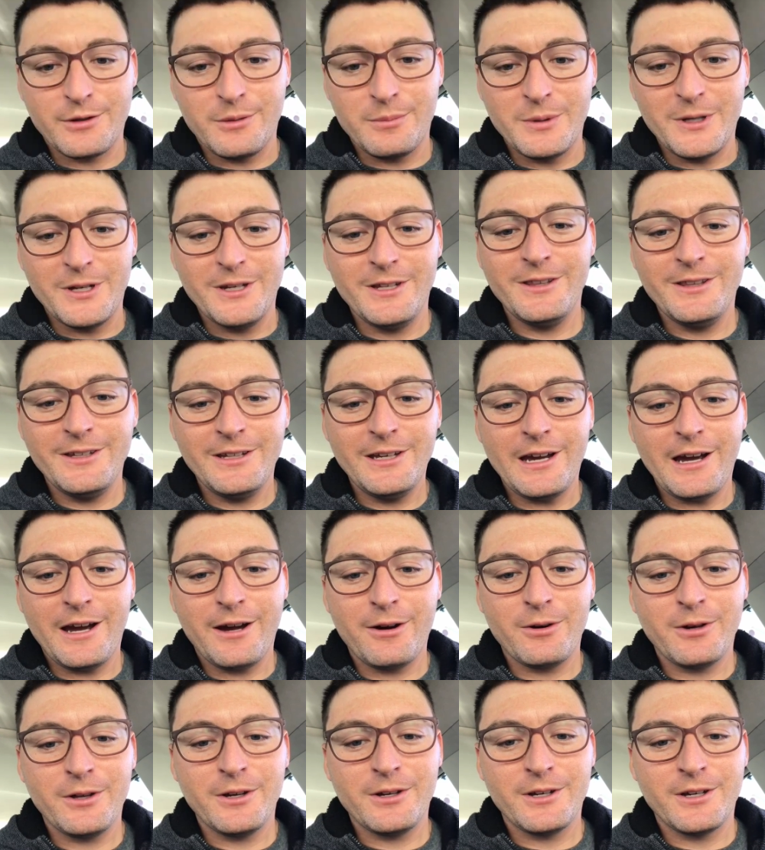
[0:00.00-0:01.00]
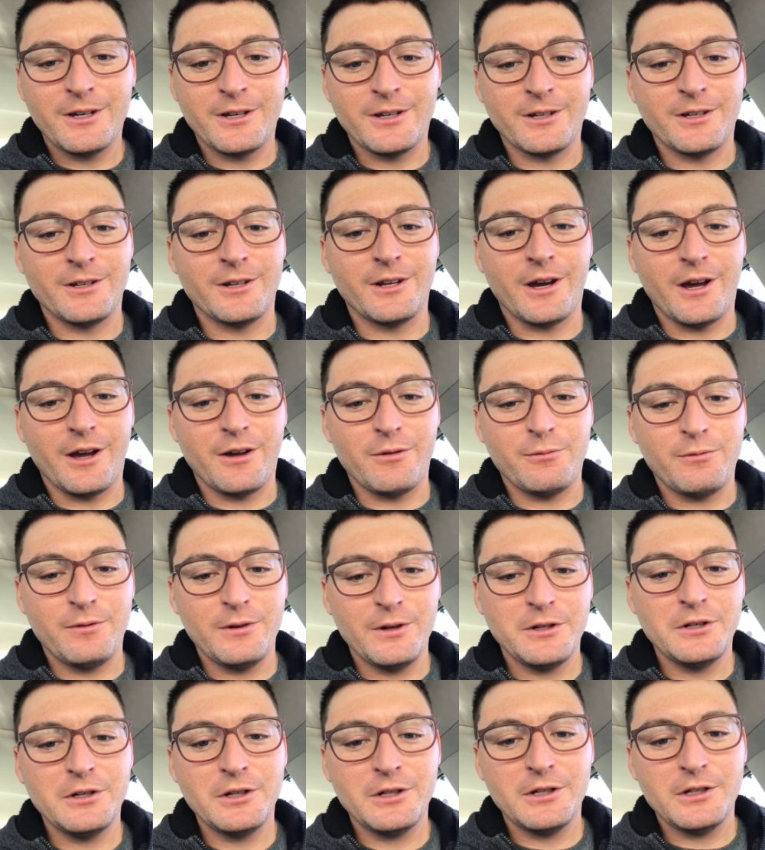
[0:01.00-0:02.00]
I'm in the Audi again. I
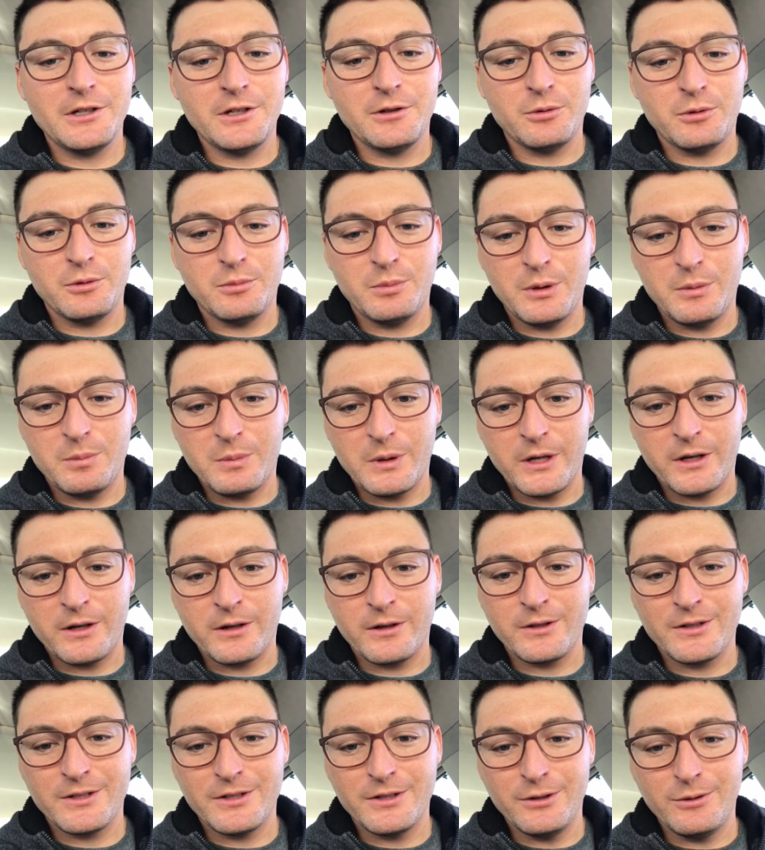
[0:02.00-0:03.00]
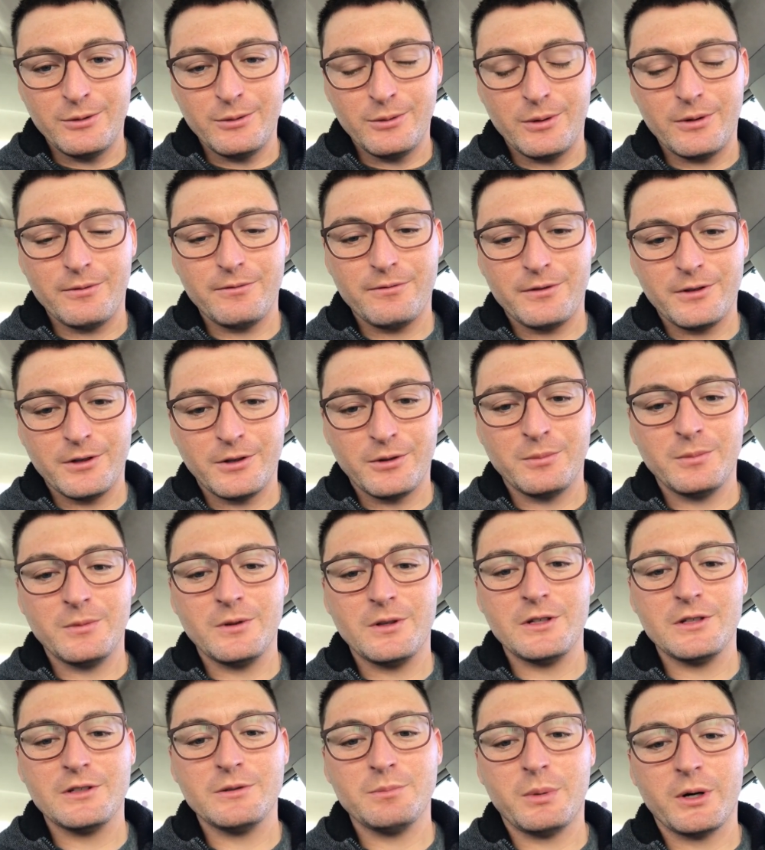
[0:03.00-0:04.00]
figured it would be better to film
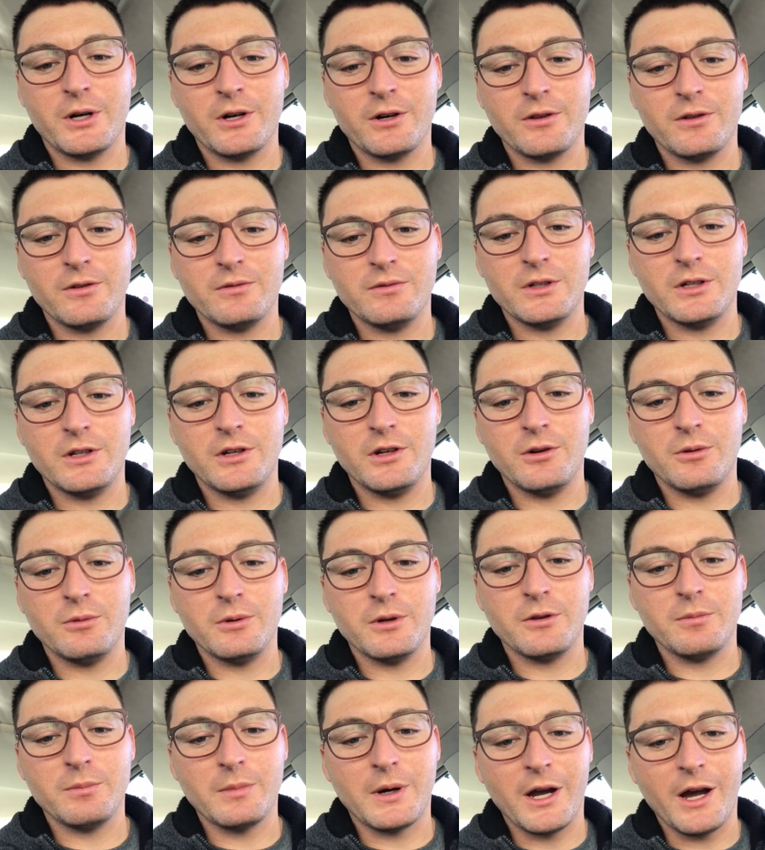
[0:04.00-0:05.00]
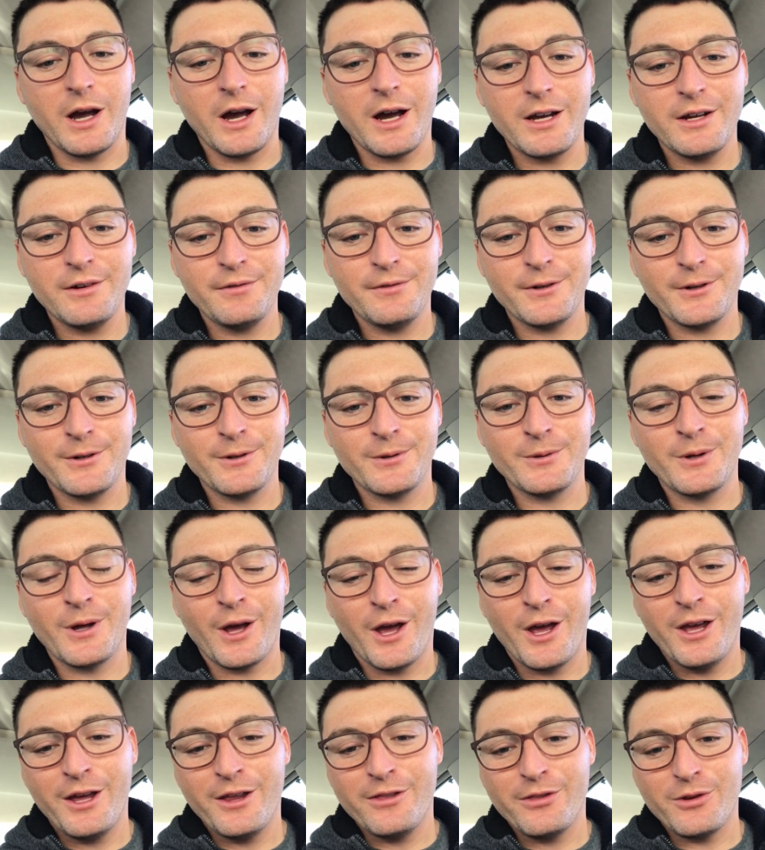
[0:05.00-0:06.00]
this part of the video with my iPhone
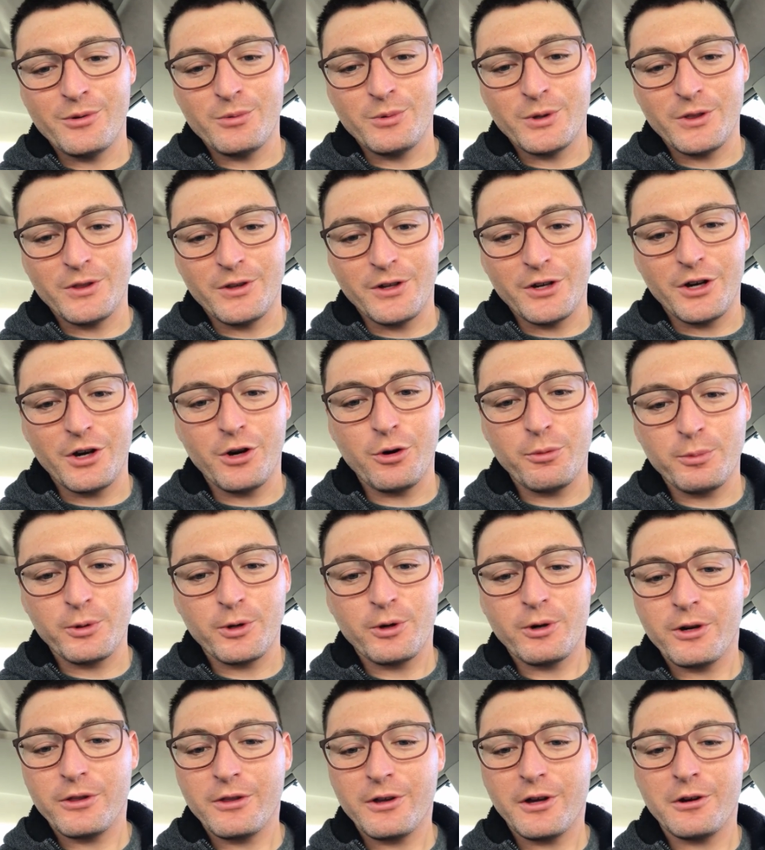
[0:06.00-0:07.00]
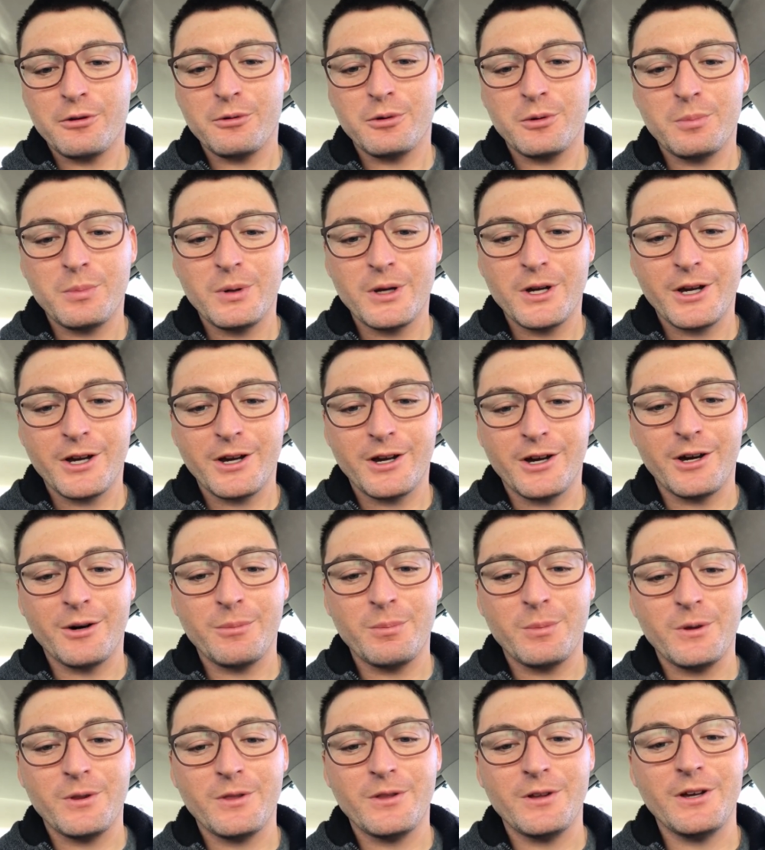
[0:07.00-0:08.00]
than with the GoPro. I thought it would pick
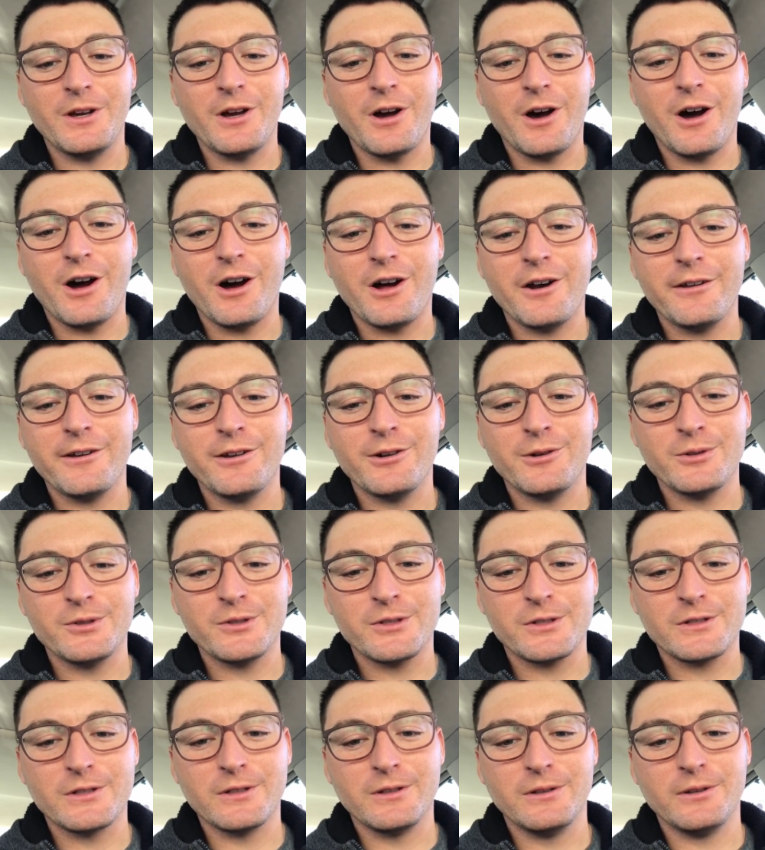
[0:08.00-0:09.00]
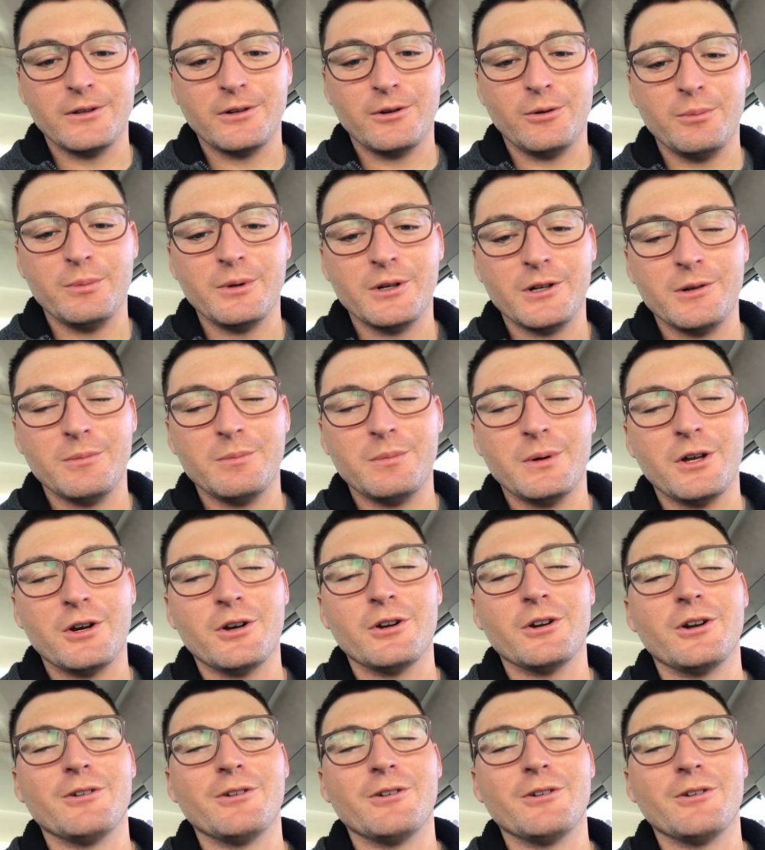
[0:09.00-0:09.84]
up the audio just a little bit better.